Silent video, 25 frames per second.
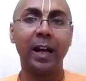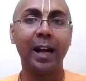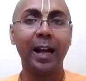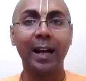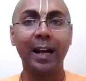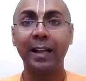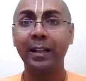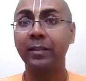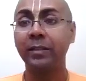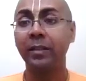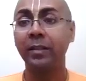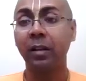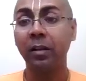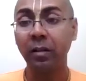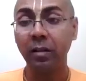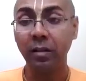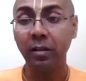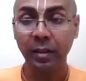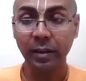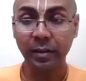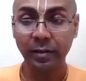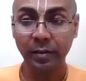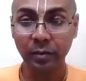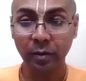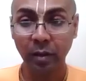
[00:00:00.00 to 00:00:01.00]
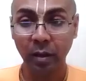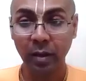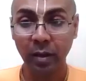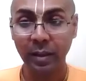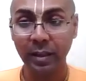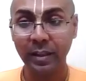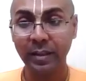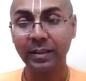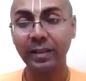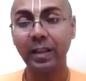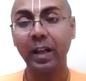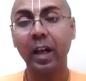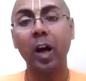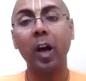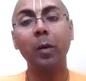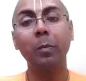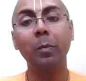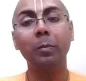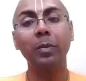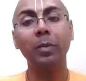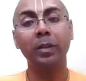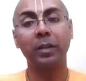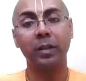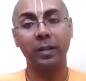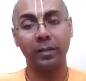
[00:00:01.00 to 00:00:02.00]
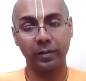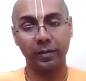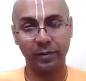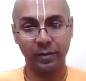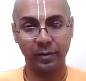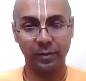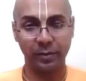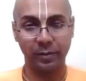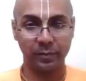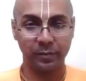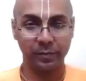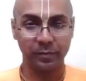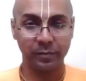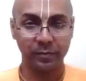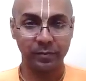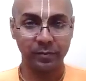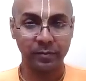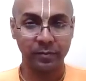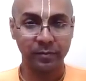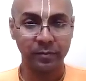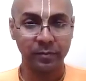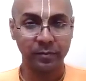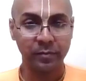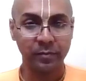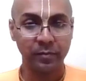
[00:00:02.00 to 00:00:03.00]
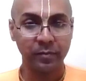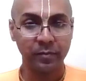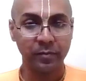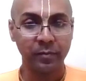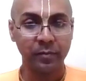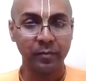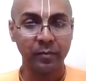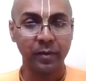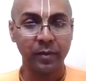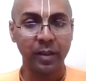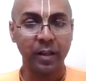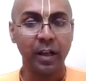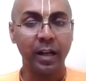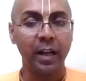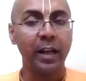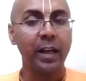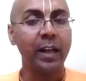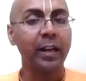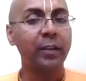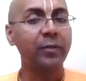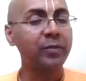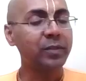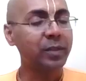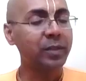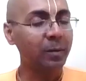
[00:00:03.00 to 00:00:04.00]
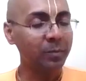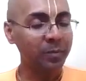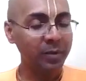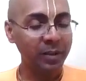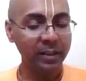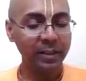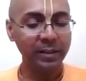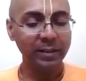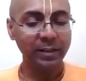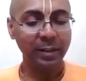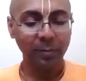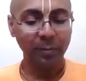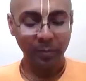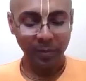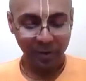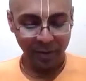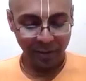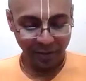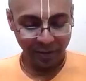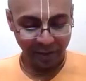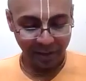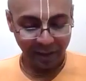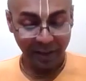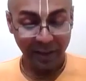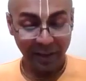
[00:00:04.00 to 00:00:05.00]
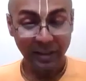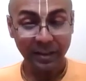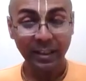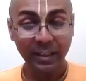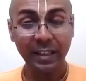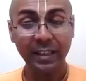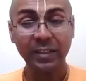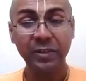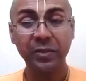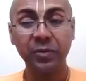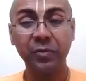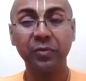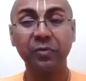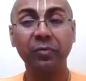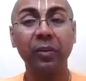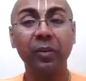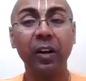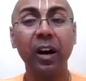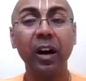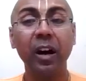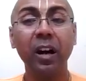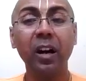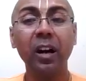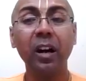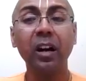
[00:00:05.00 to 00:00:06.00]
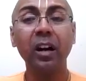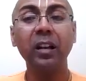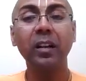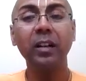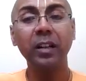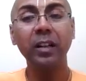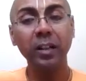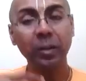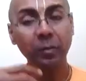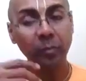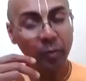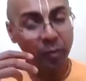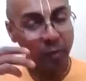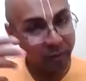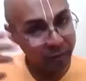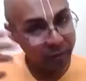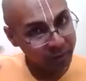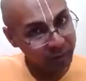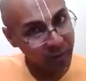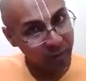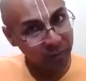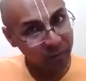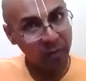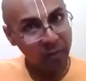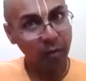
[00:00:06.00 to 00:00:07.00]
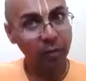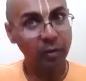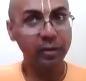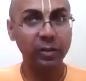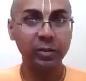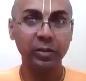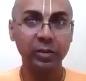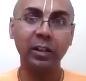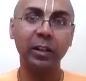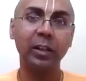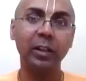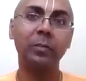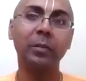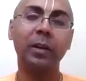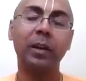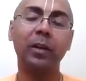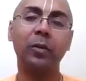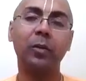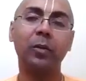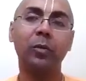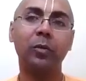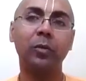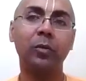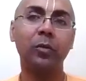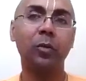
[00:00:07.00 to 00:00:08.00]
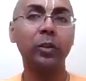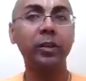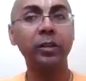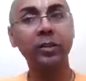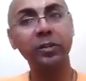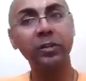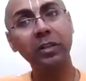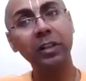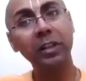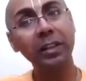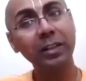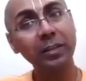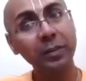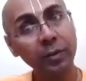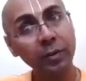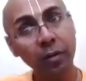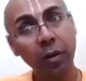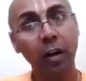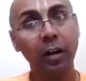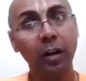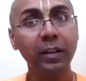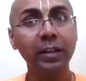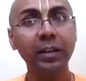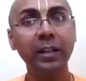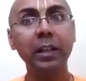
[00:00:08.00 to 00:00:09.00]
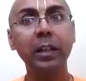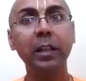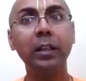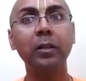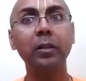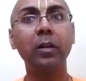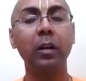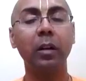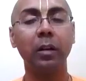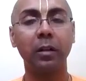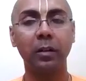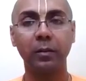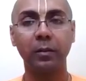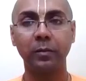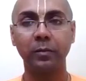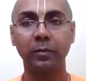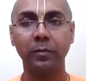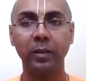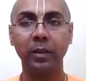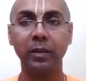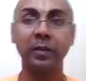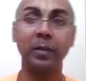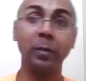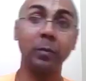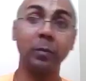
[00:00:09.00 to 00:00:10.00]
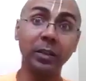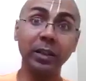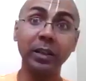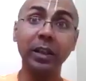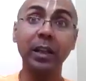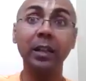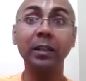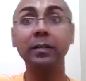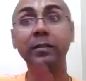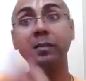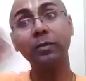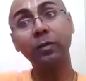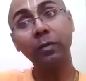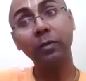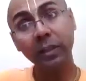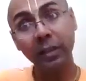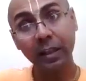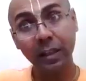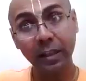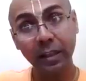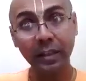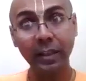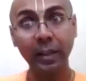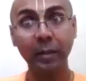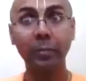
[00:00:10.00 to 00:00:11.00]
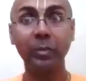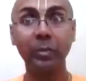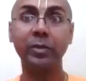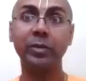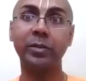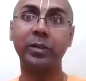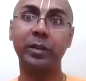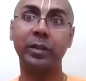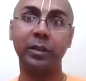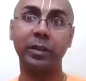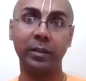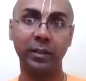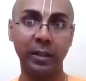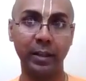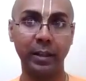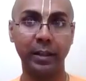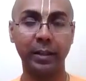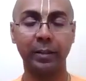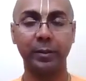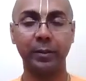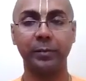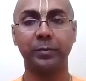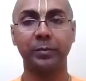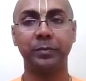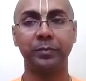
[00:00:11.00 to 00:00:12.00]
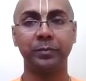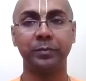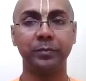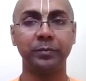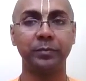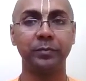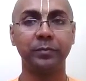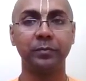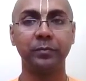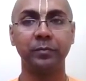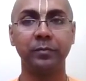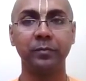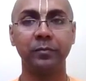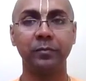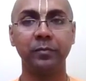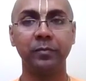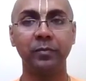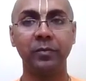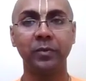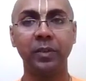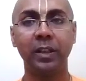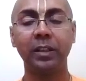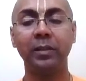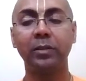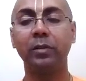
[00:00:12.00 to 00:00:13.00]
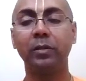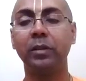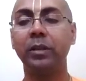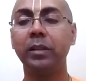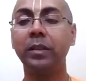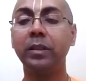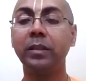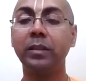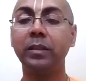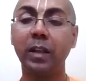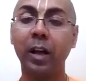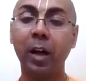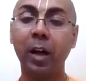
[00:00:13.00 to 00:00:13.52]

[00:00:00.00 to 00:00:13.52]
And third is called as aparasa. If something is appreciated that is far removed from the original mellow. Original is not there at all. And something else is only getting appreciated there. That is called as